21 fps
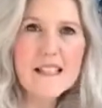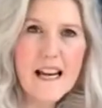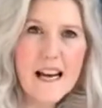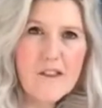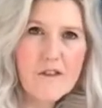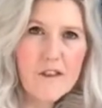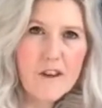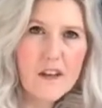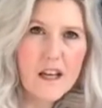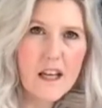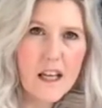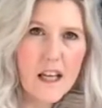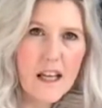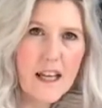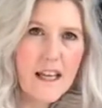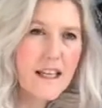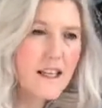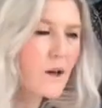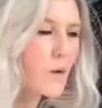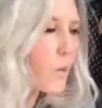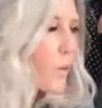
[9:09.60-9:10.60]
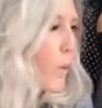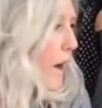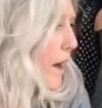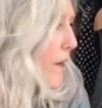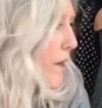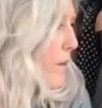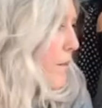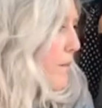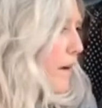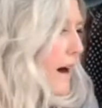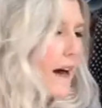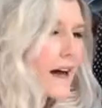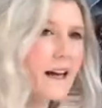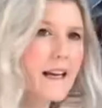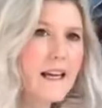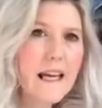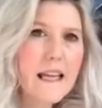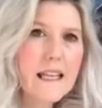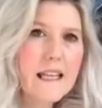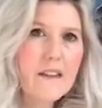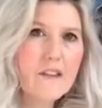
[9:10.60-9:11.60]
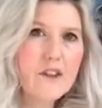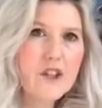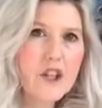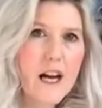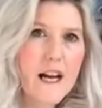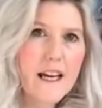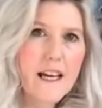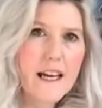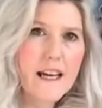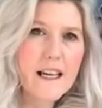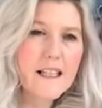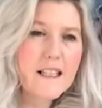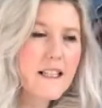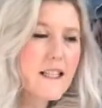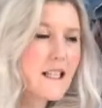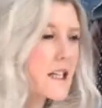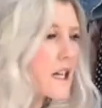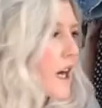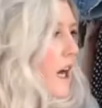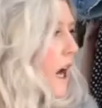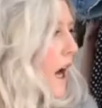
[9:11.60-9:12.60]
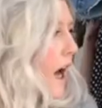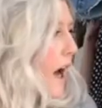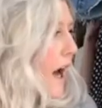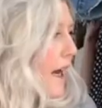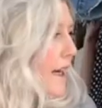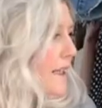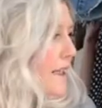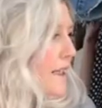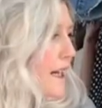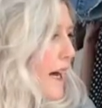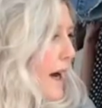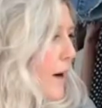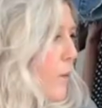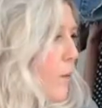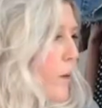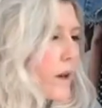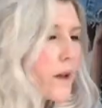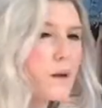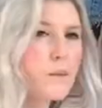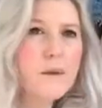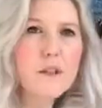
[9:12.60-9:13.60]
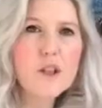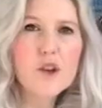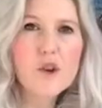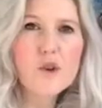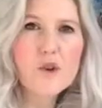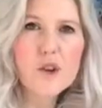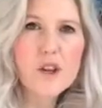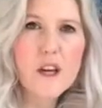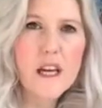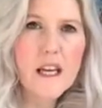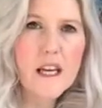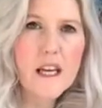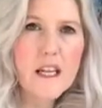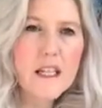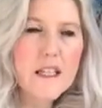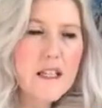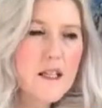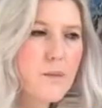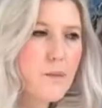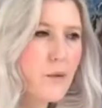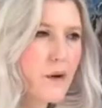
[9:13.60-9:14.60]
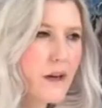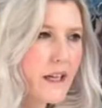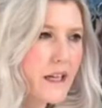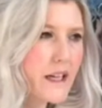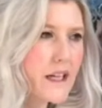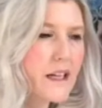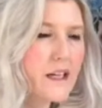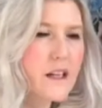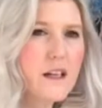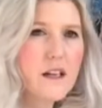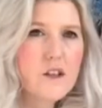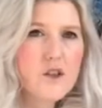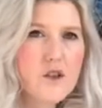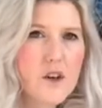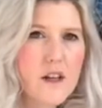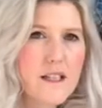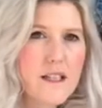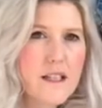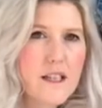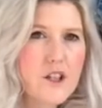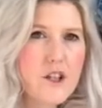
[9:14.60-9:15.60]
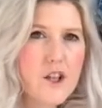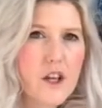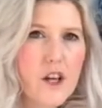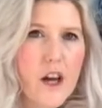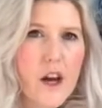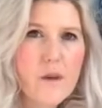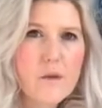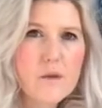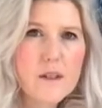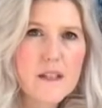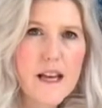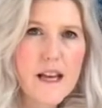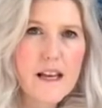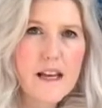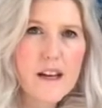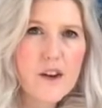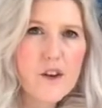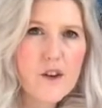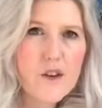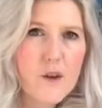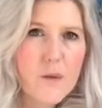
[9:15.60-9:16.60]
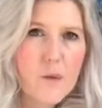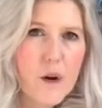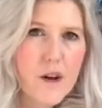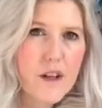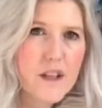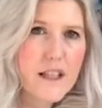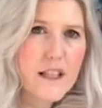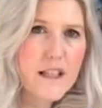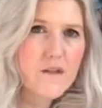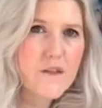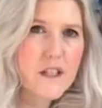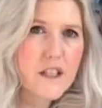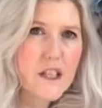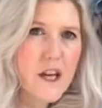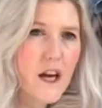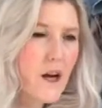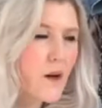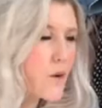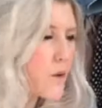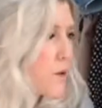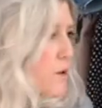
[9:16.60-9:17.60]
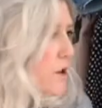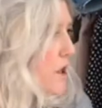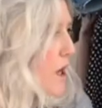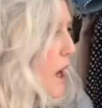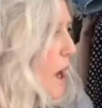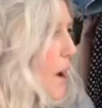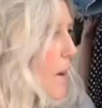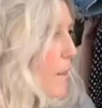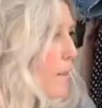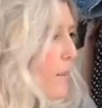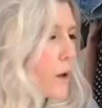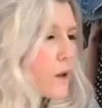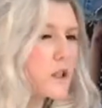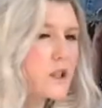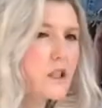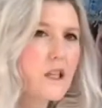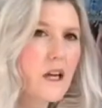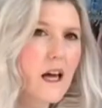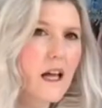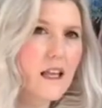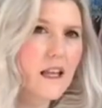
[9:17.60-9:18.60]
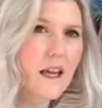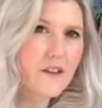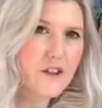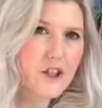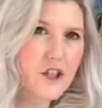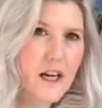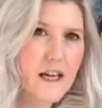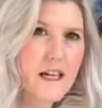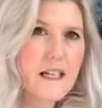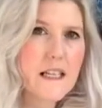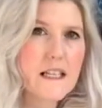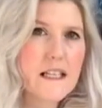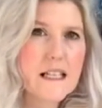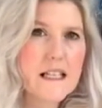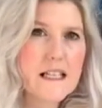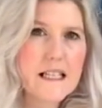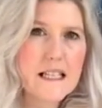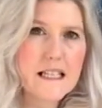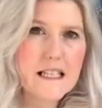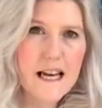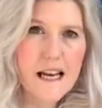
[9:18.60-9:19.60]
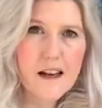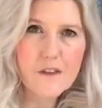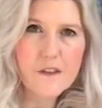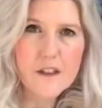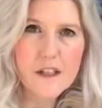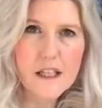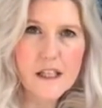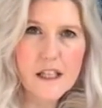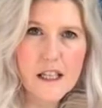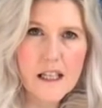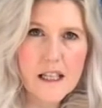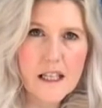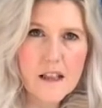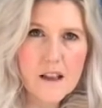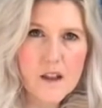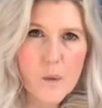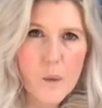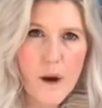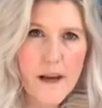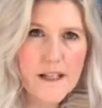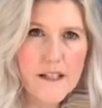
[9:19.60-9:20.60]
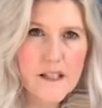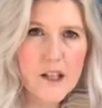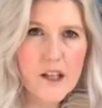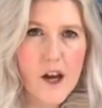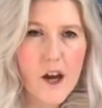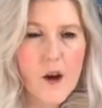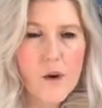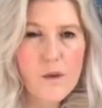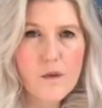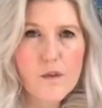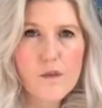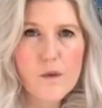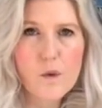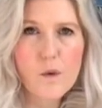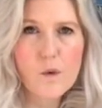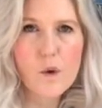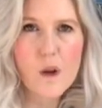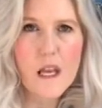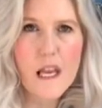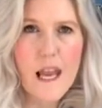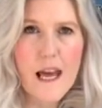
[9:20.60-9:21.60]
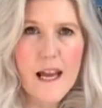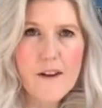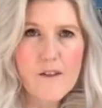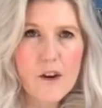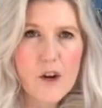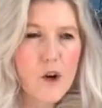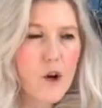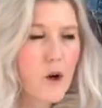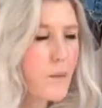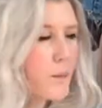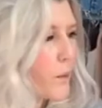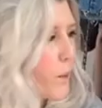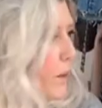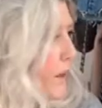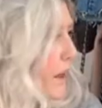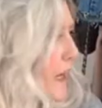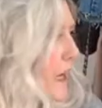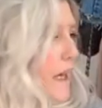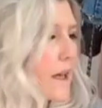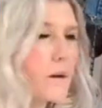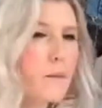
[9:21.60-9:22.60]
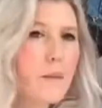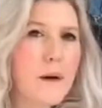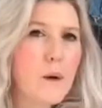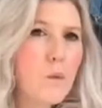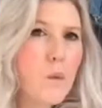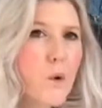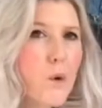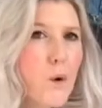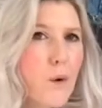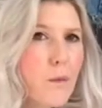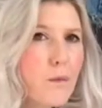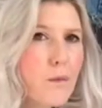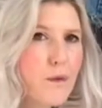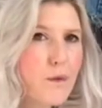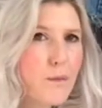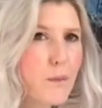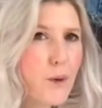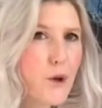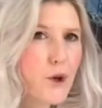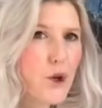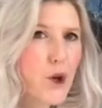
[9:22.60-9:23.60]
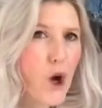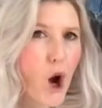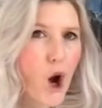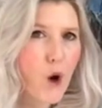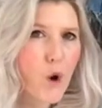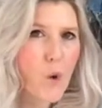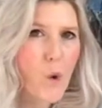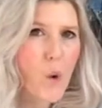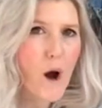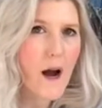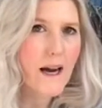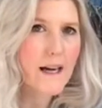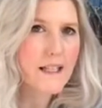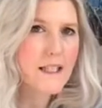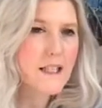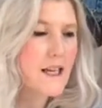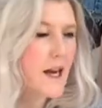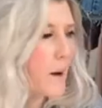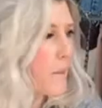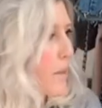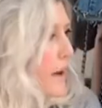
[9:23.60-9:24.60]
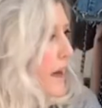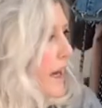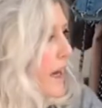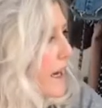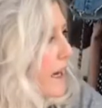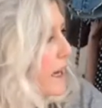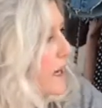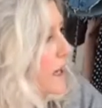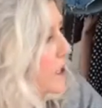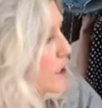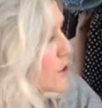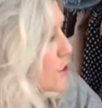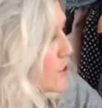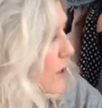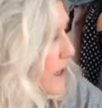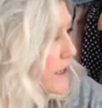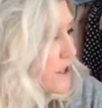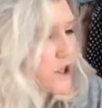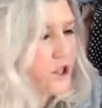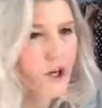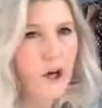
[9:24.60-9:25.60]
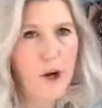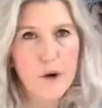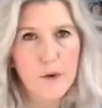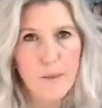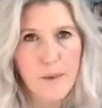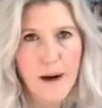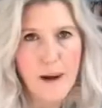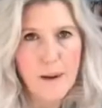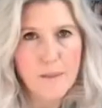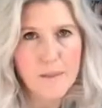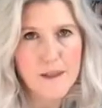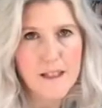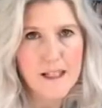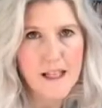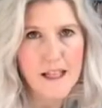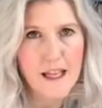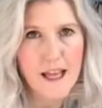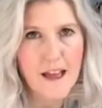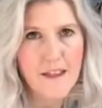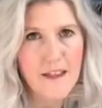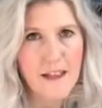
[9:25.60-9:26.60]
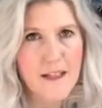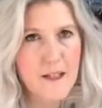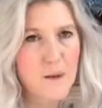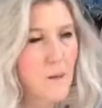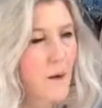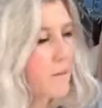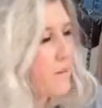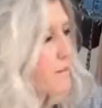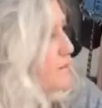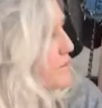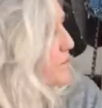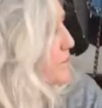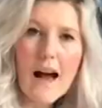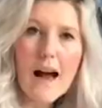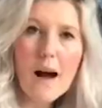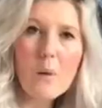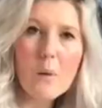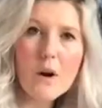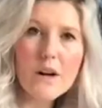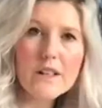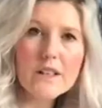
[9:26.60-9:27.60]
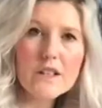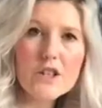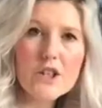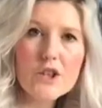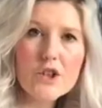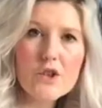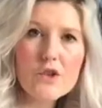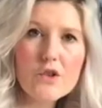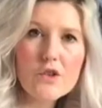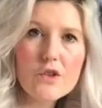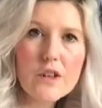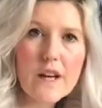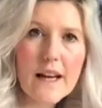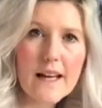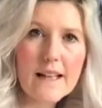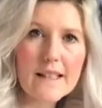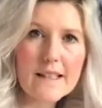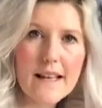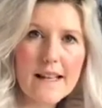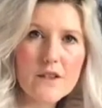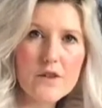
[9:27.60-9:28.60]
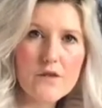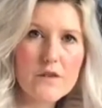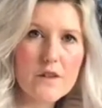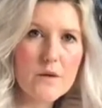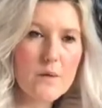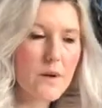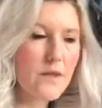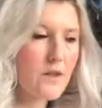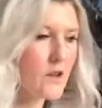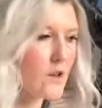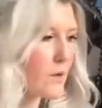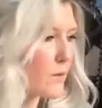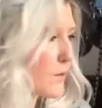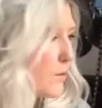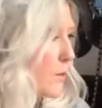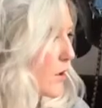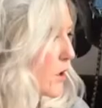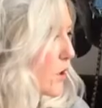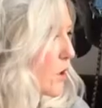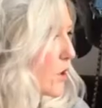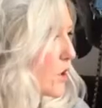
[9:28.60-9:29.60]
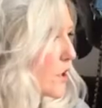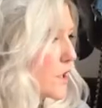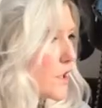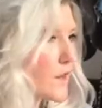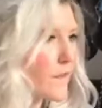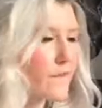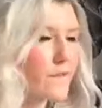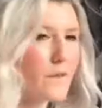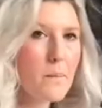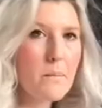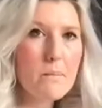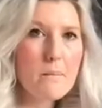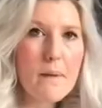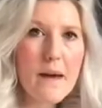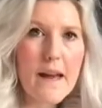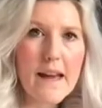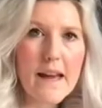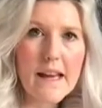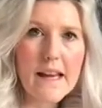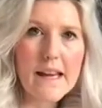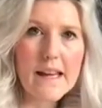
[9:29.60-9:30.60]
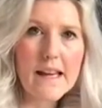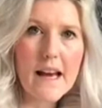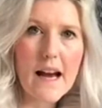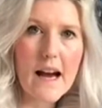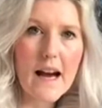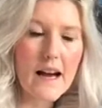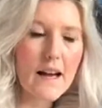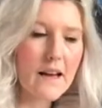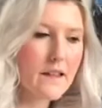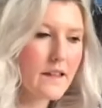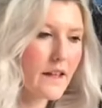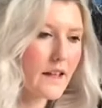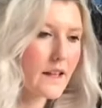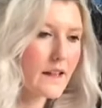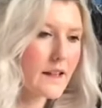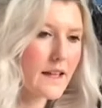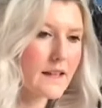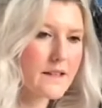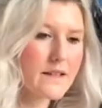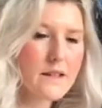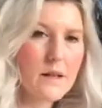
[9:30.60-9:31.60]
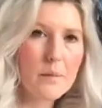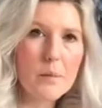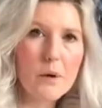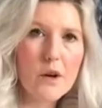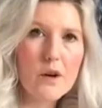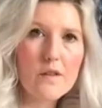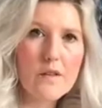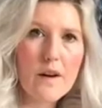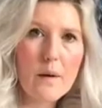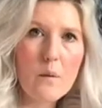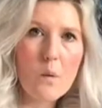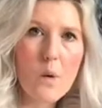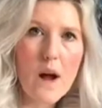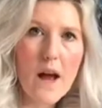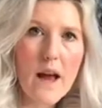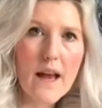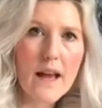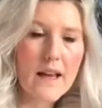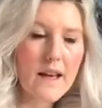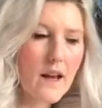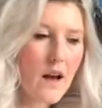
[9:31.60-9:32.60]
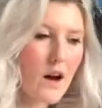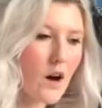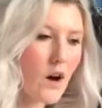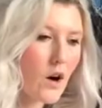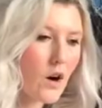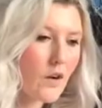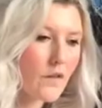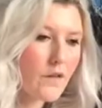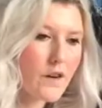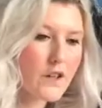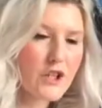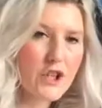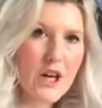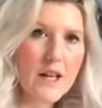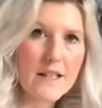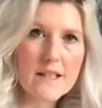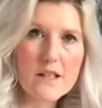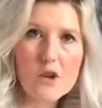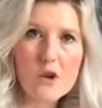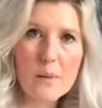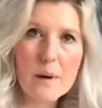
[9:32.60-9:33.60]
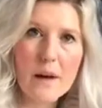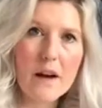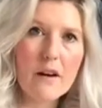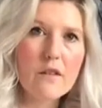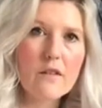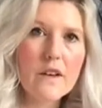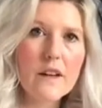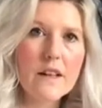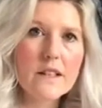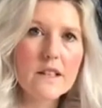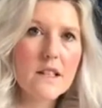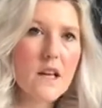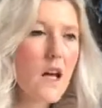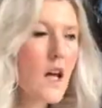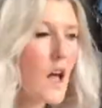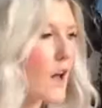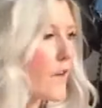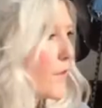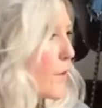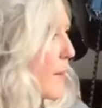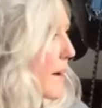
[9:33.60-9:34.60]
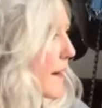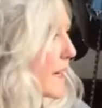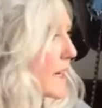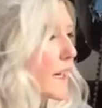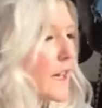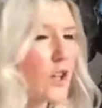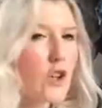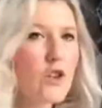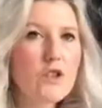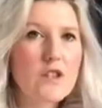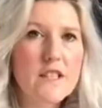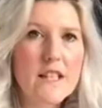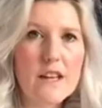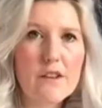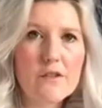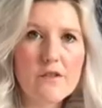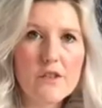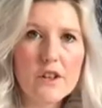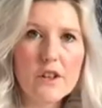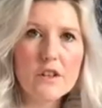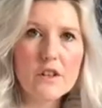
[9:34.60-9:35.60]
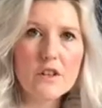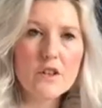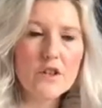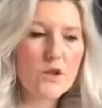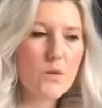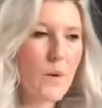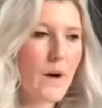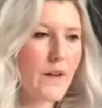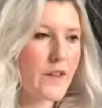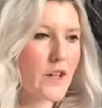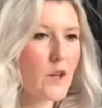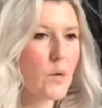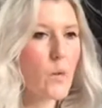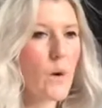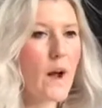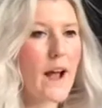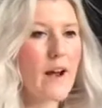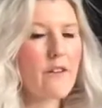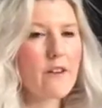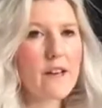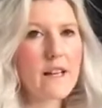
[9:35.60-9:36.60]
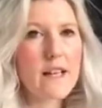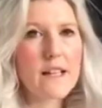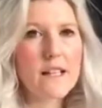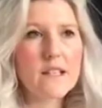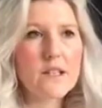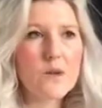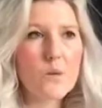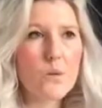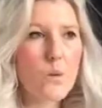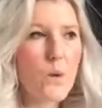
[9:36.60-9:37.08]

definitely with my leather jacket. And I will be talking spring transition coats in another one of these videos, but a leather jacket is definitely the way to go for layering up with a little bit of warmth, but not quite a big trench coat perhaps like this one. I wanted to talk accessories with you because for me, I think that's the perfect way of jazzing up an outfit, for making it look different, whether you're wearing it